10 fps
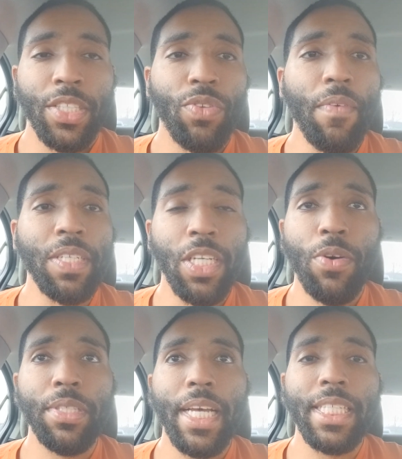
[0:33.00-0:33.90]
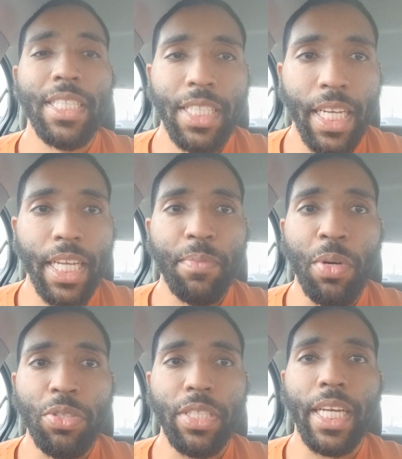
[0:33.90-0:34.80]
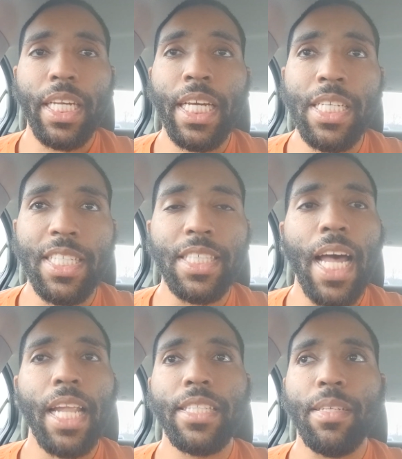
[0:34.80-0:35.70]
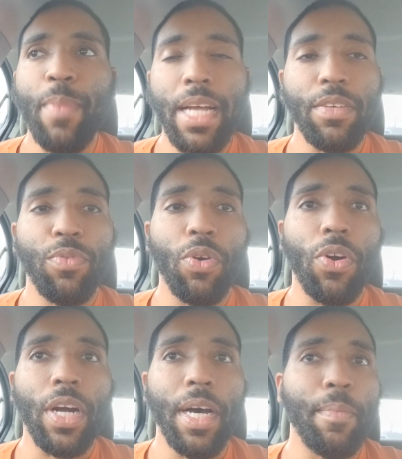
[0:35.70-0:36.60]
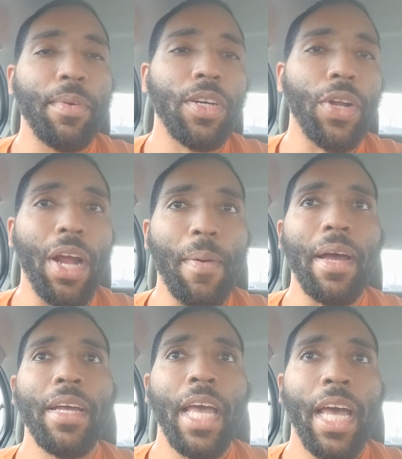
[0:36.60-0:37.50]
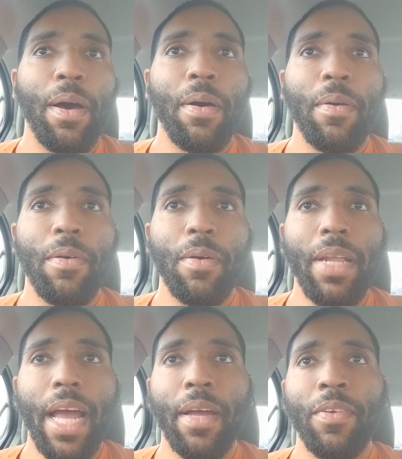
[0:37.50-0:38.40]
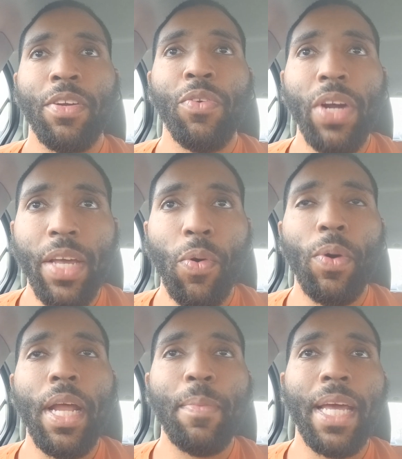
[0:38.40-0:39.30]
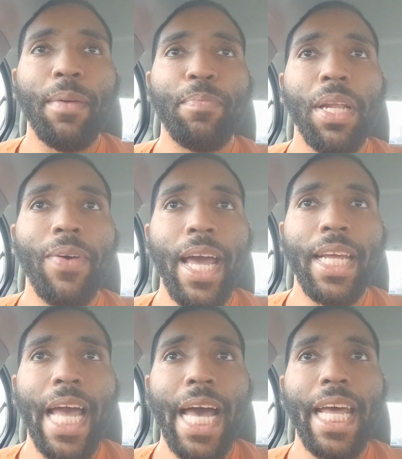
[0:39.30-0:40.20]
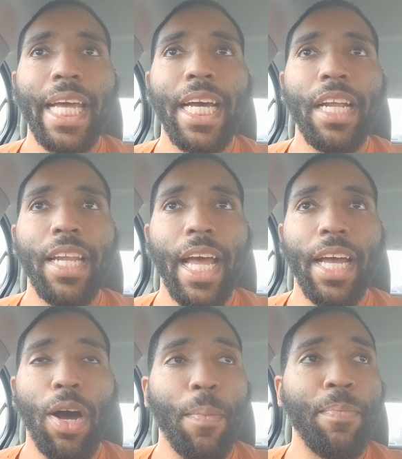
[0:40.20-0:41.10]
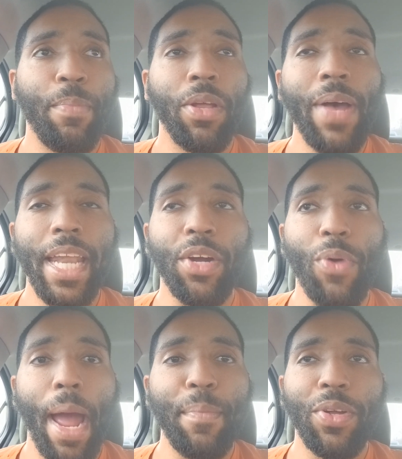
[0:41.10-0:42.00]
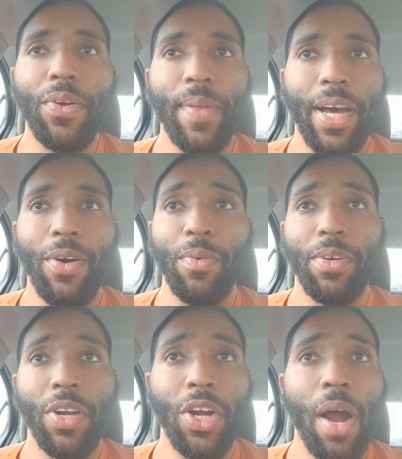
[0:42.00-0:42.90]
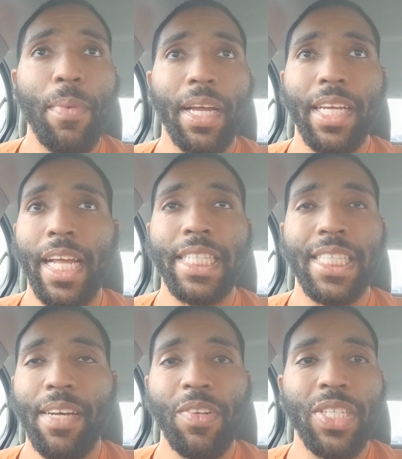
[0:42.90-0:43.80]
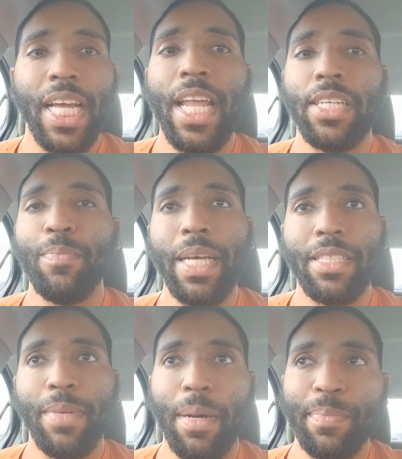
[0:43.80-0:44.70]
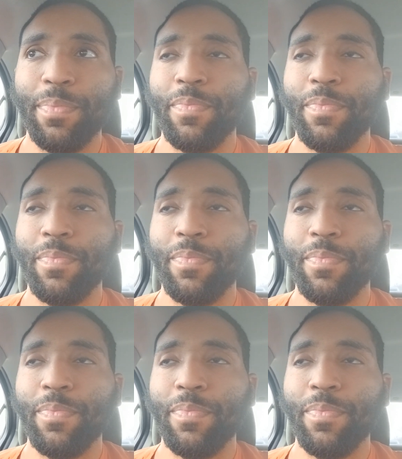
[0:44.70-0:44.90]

Trevin Jones isn't the most easy stylistic matchup for um, Cody Garbrandt. Like you really would want him to get a pillow-handed guy that couldn't like a pillow-handed grappler. Like oh, Cody Garbrandt could easily stuff those takedowns and mix him up.